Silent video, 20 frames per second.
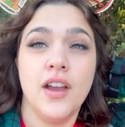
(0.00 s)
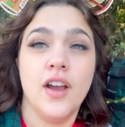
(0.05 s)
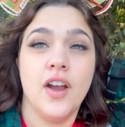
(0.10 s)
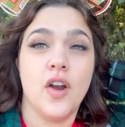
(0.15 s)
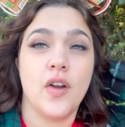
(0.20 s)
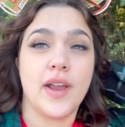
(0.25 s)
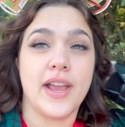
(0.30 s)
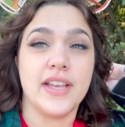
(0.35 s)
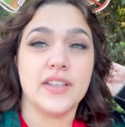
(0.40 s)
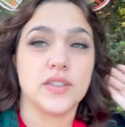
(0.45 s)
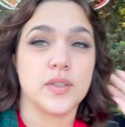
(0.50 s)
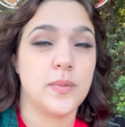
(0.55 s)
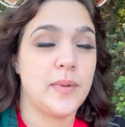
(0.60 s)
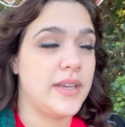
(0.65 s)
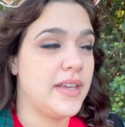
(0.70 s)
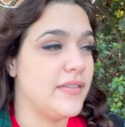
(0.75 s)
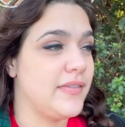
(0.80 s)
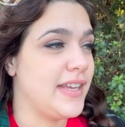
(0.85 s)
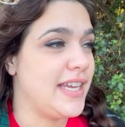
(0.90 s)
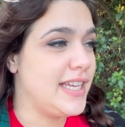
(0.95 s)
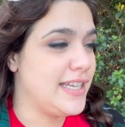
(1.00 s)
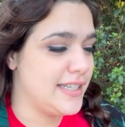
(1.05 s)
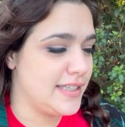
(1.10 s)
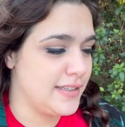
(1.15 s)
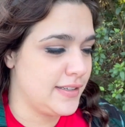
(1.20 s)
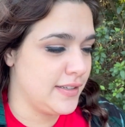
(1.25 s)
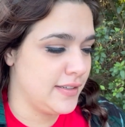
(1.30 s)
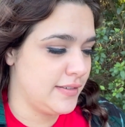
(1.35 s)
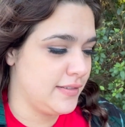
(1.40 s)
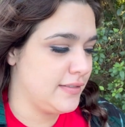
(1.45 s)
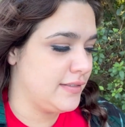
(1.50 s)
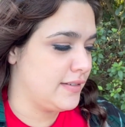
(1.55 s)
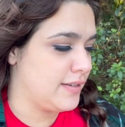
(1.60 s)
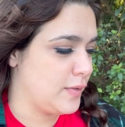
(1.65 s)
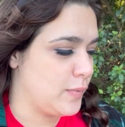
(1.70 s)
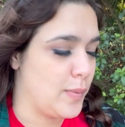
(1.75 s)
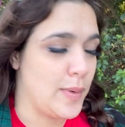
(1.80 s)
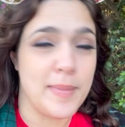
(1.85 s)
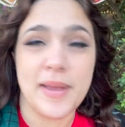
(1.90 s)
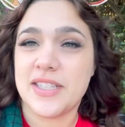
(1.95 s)
Okay, so we have eaten,
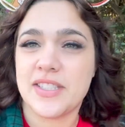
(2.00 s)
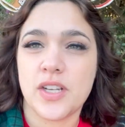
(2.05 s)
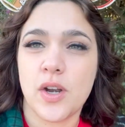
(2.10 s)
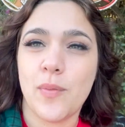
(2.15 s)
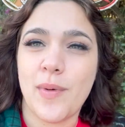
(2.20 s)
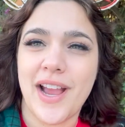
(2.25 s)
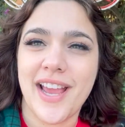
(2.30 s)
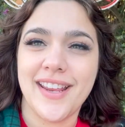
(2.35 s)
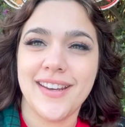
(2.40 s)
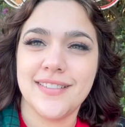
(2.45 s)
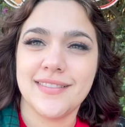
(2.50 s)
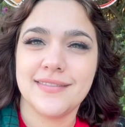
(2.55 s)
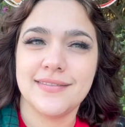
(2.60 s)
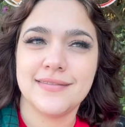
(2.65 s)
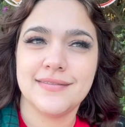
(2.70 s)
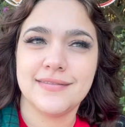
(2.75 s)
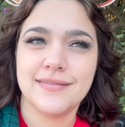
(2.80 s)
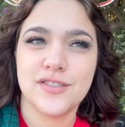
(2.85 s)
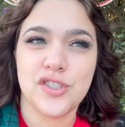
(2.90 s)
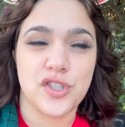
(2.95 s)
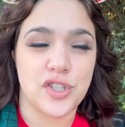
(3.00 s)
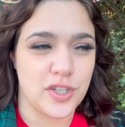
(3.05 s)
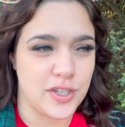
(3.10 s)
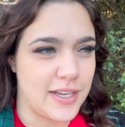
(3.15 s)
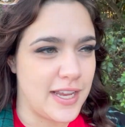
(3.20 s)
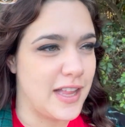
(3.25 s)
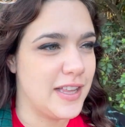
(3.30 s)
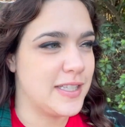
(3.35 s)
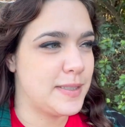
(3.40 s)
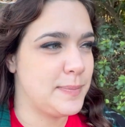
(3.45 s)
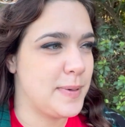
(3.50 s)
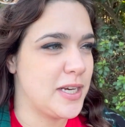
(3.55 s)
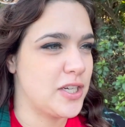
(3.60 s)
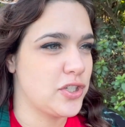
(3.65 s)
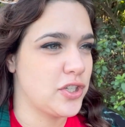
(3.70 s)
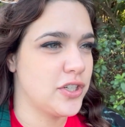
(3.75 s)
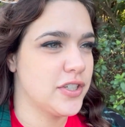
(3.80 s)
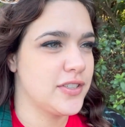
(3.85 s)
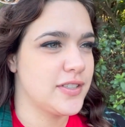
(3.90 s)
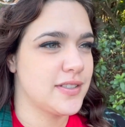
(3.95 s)
we met Snow White, took Kala's
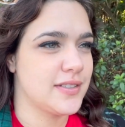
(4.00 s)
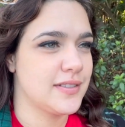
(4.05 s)
pictures.